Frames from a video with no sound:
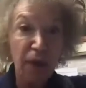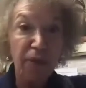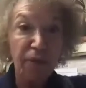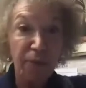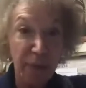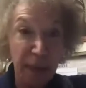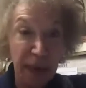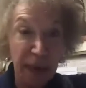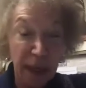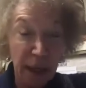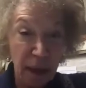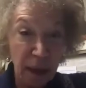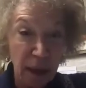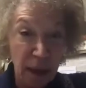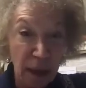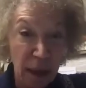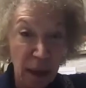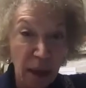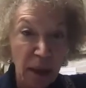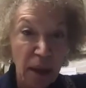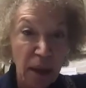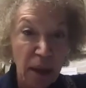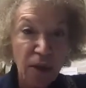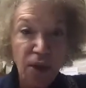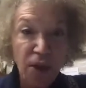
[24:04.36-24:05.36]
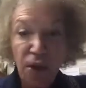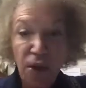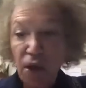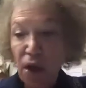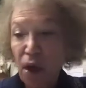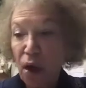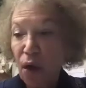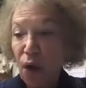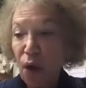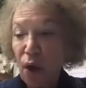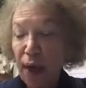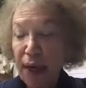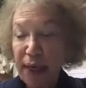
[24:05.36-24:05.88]
of me.
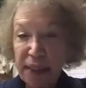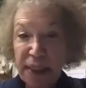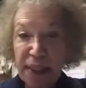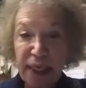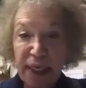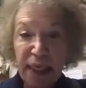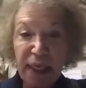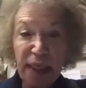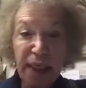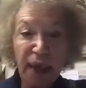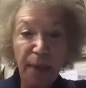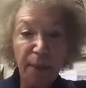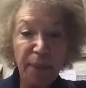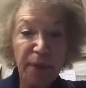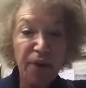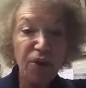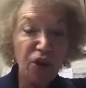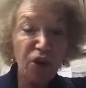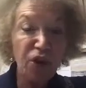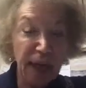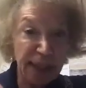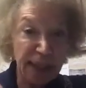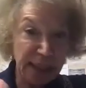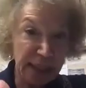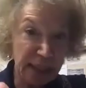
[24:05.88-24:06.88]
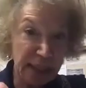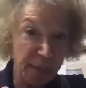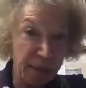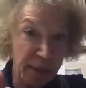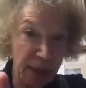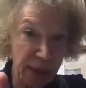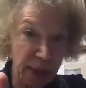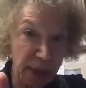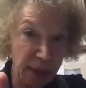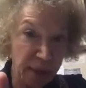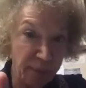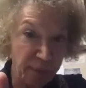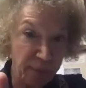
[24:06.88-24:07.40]
So I said, let me try
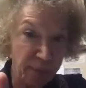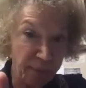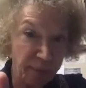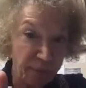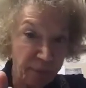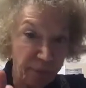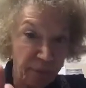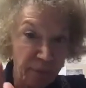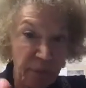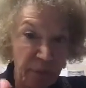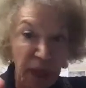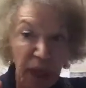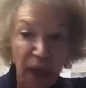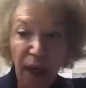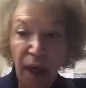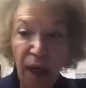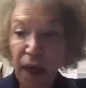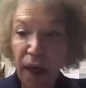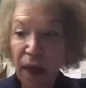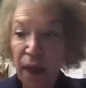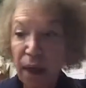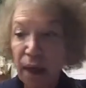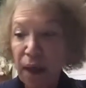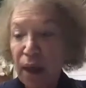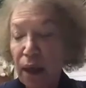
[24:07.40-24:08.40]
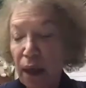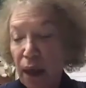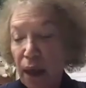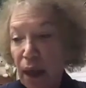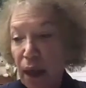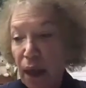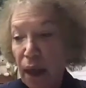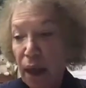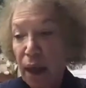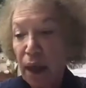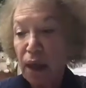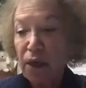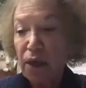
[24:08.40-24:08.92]
something. And
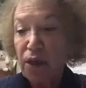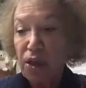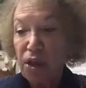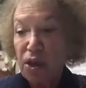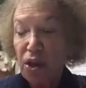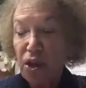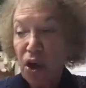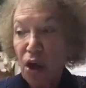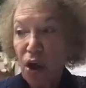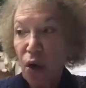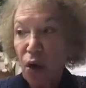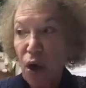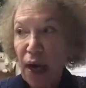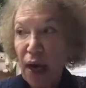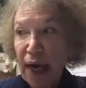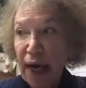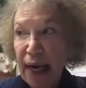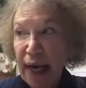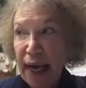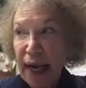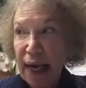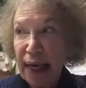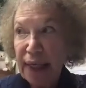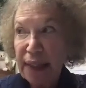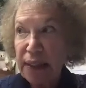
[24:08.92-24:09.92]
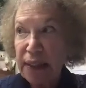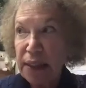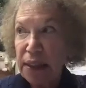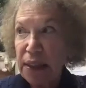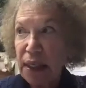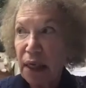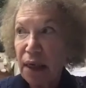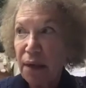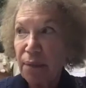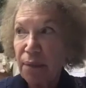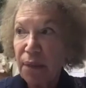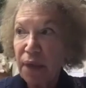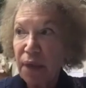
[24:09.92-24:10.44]
so I had
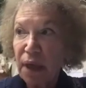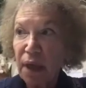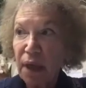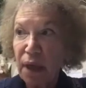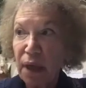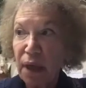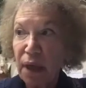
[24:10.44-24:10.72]
some